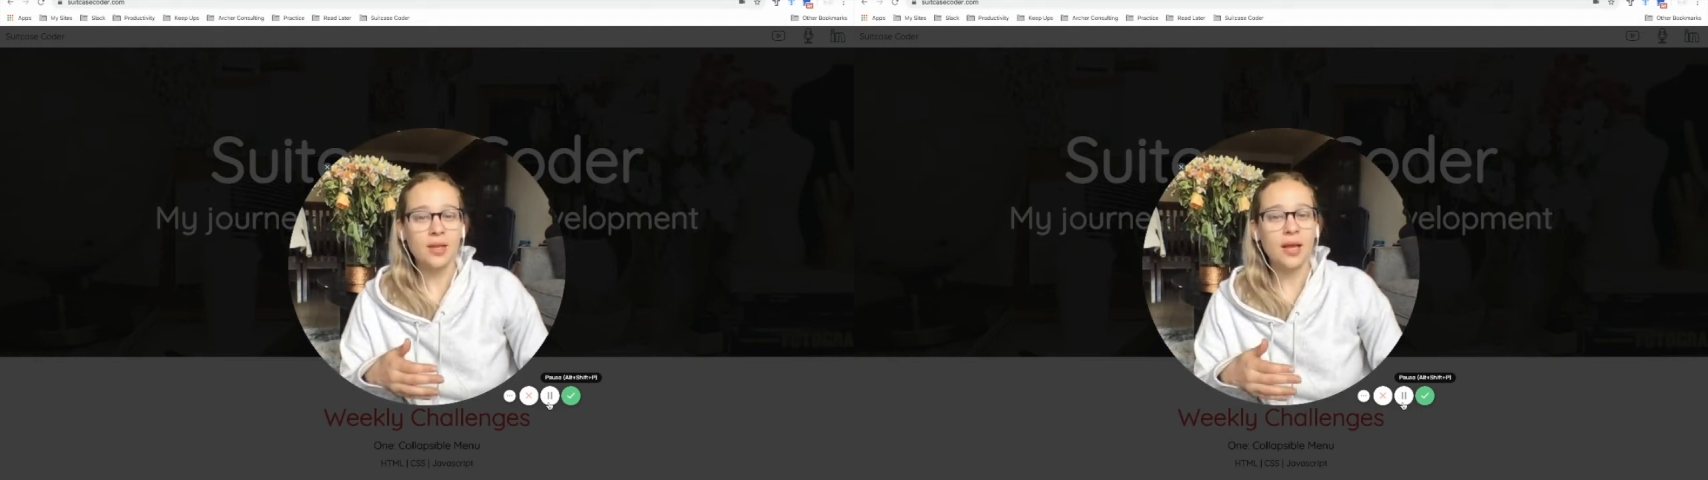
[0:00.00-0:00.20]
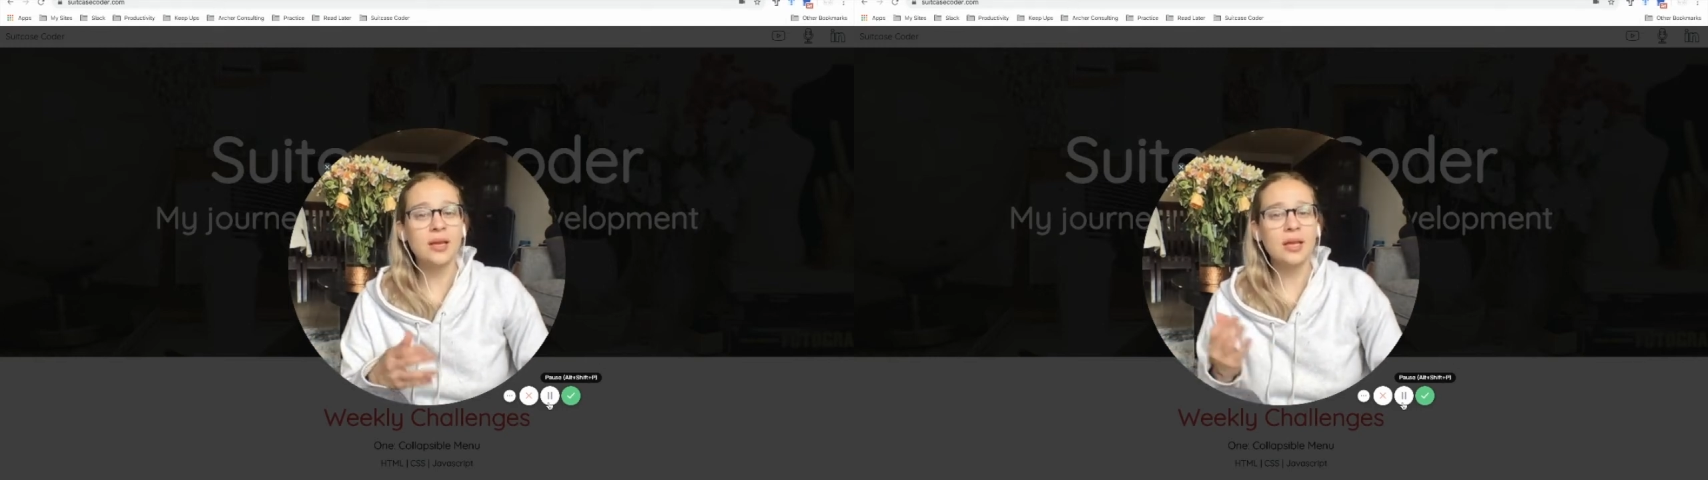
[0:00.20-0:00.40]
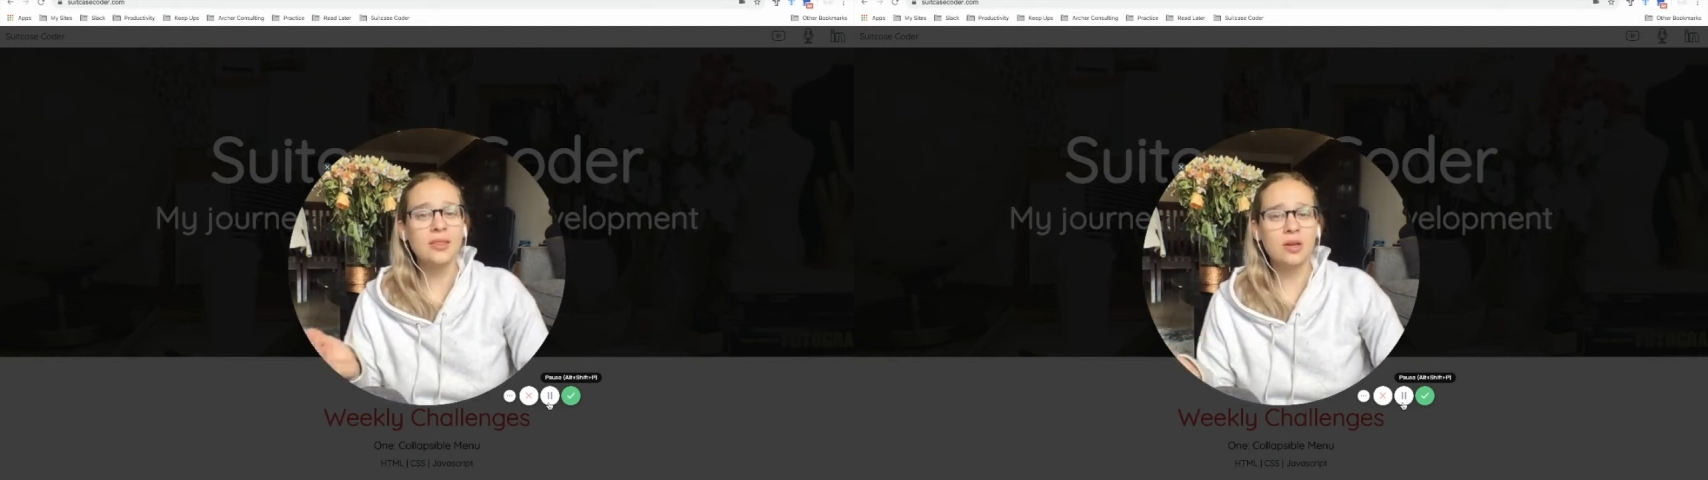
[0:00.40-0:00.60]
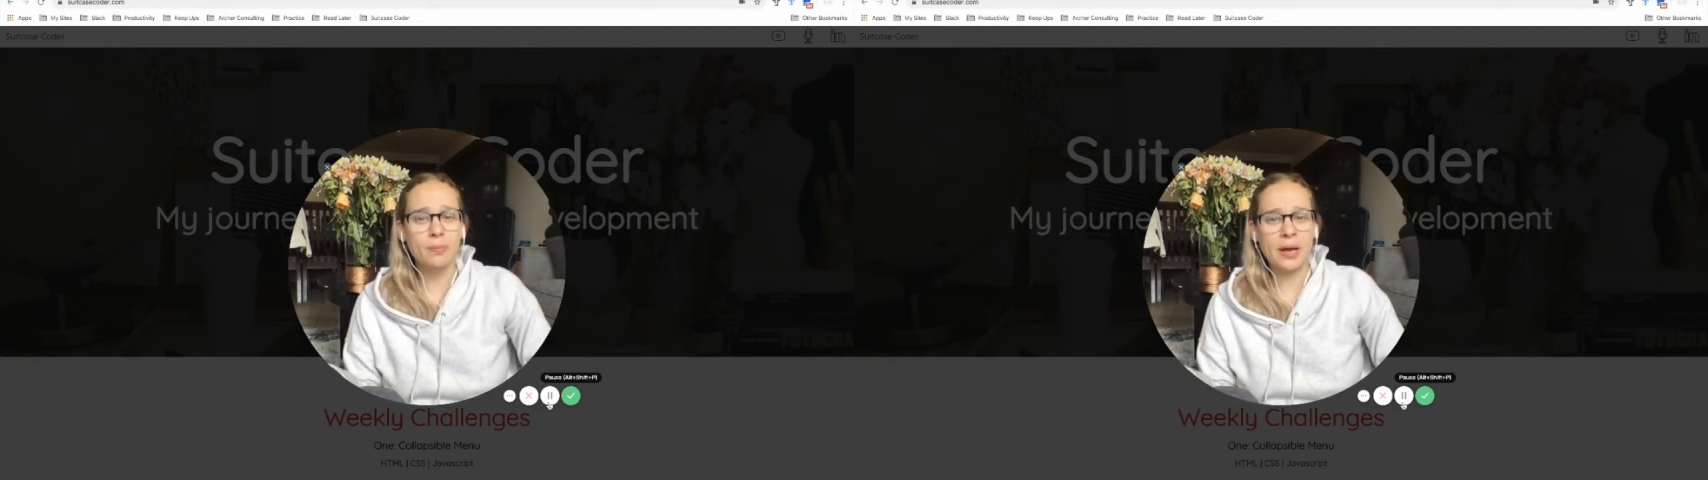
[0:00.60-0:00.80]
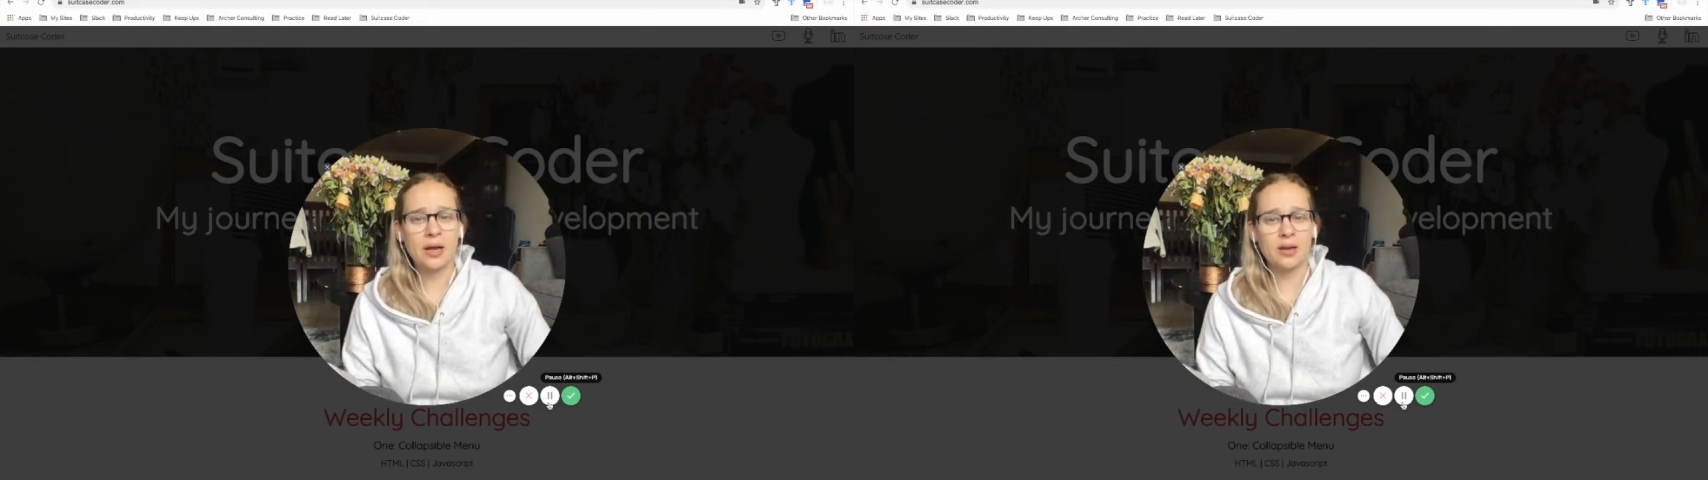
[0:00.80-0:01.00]
and can look
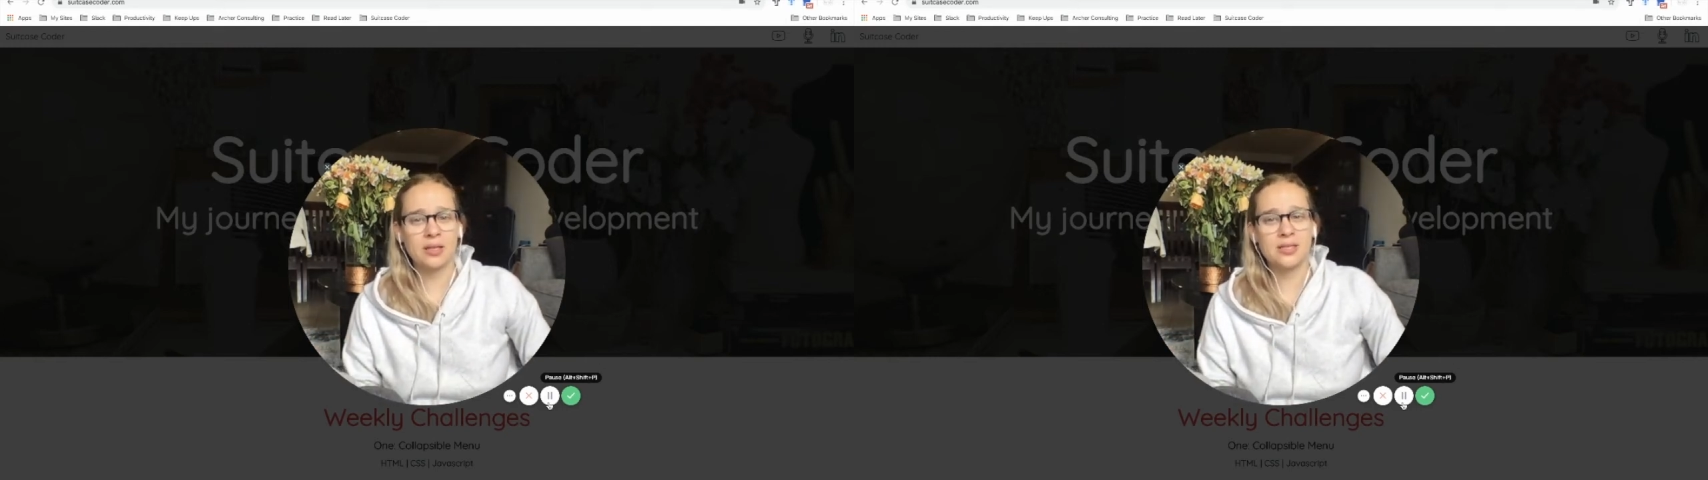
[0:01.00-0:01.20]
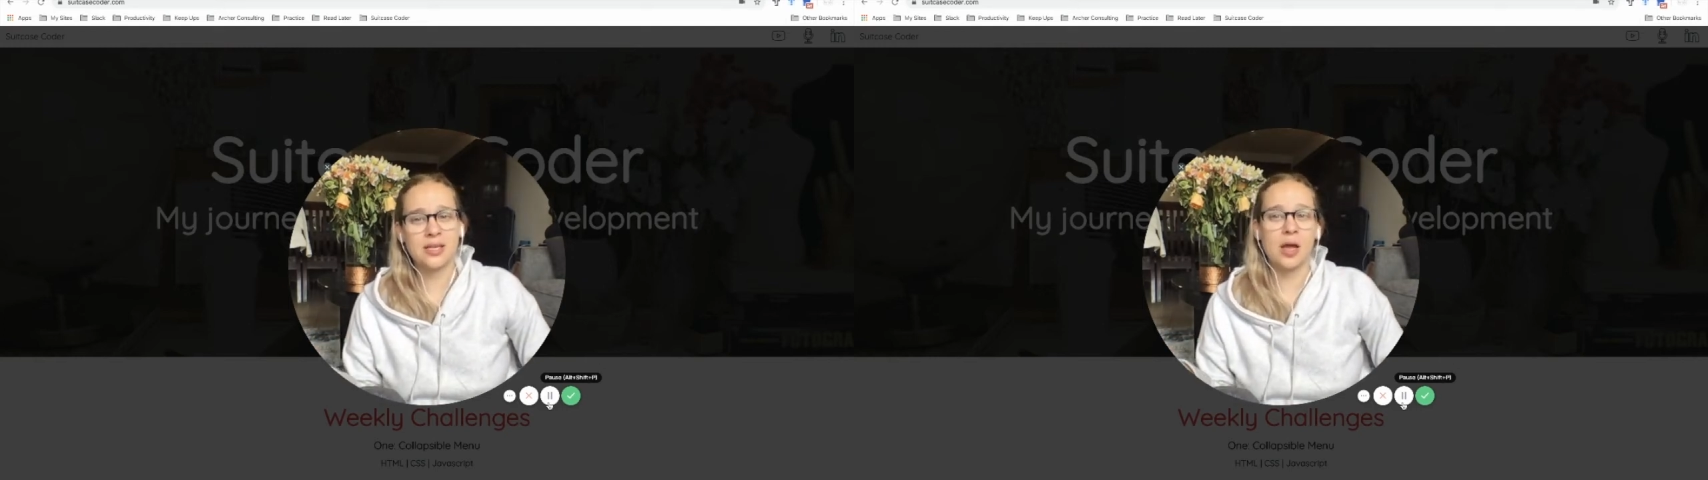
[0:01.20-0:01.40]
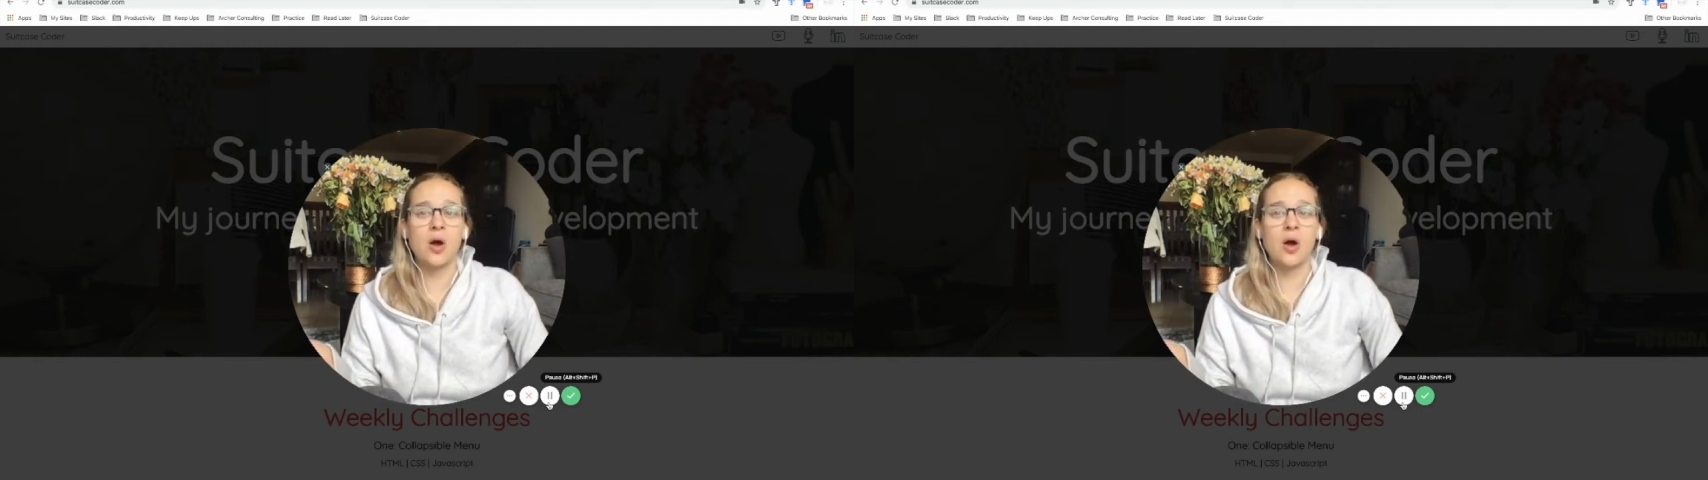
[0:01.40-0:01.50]
back on and say,